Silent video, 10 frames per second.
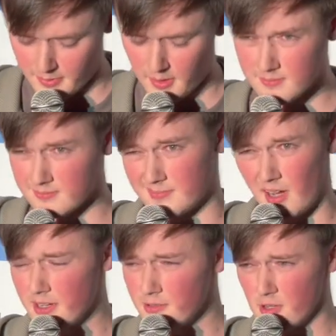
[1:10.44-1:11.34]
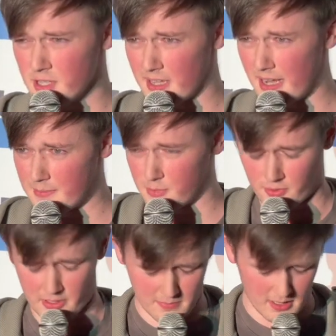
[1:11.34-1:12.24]
but I don't trust the
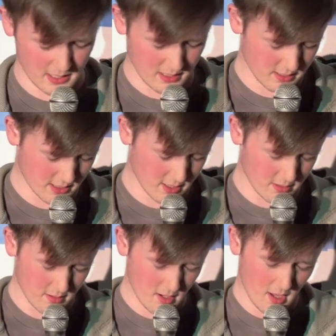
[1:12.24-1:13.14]
lamestream media, so